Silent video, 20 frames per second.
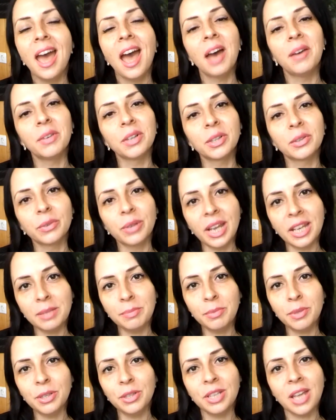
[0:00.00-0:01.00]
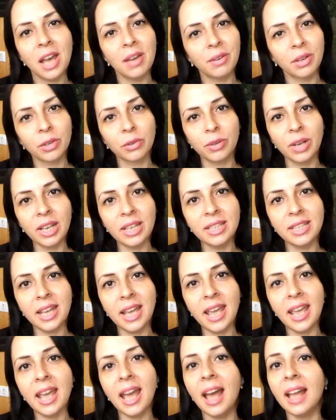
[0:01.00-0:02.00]
Have a great mood, have a great
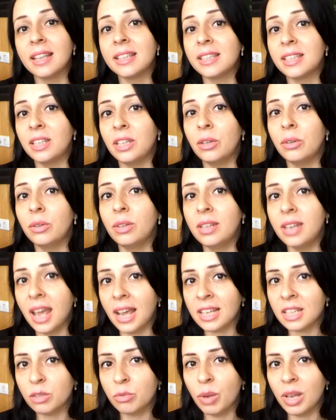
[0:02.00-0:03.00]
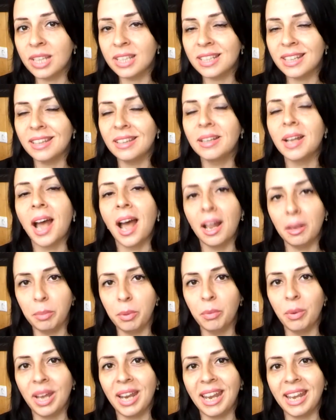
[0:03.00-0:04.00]
day, and see you next Wednesday. I'll
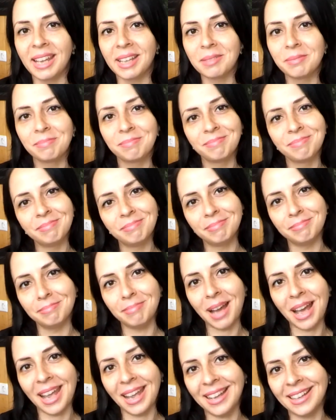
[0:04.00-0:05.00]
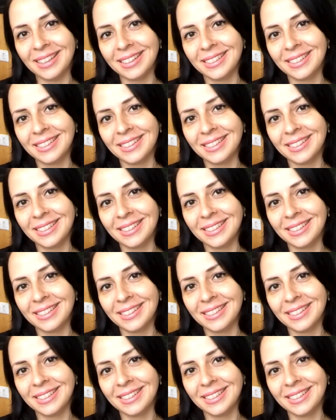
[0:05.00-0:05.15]
be waiting. Bye.